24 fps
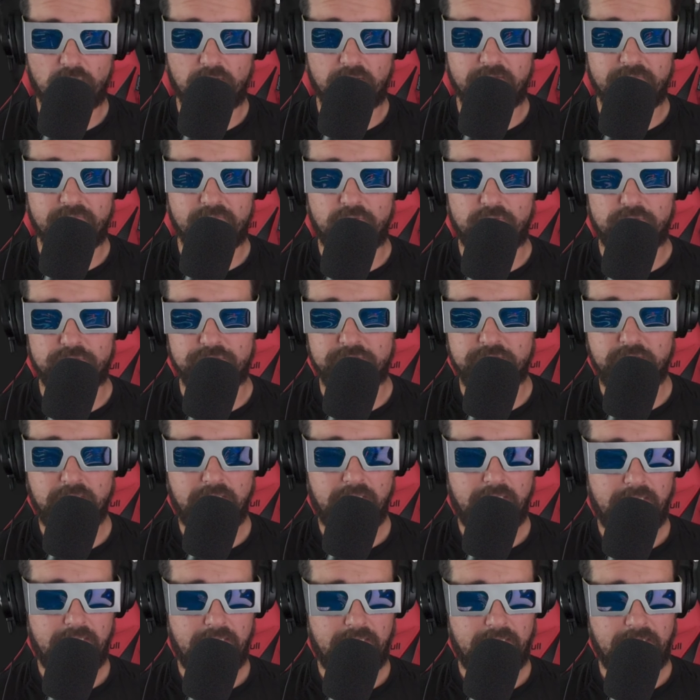levels
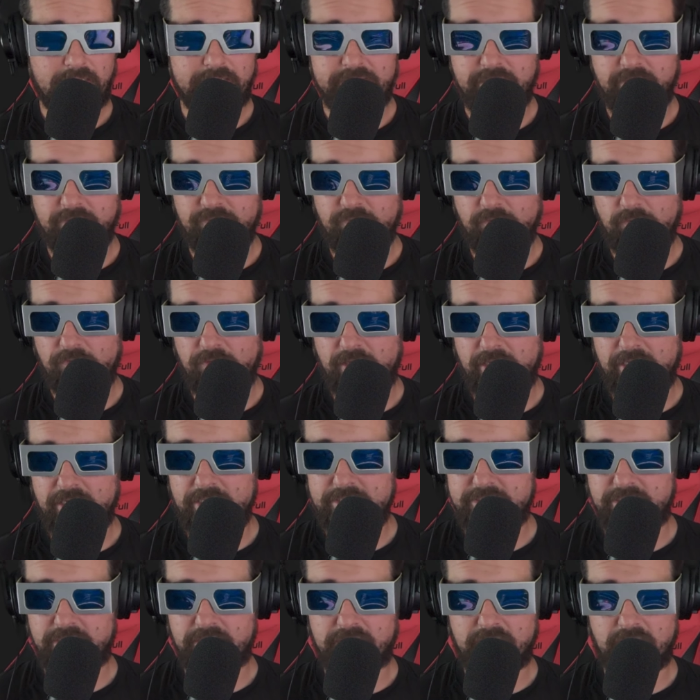and different
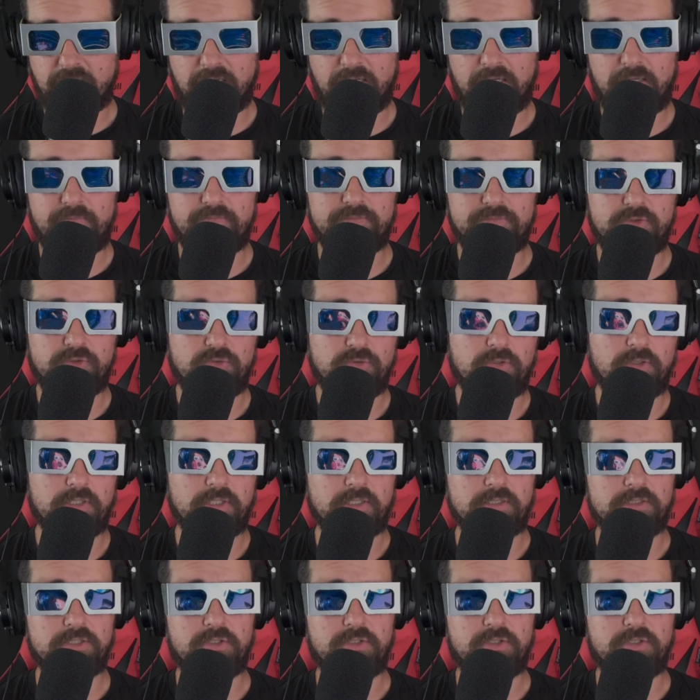things that come to a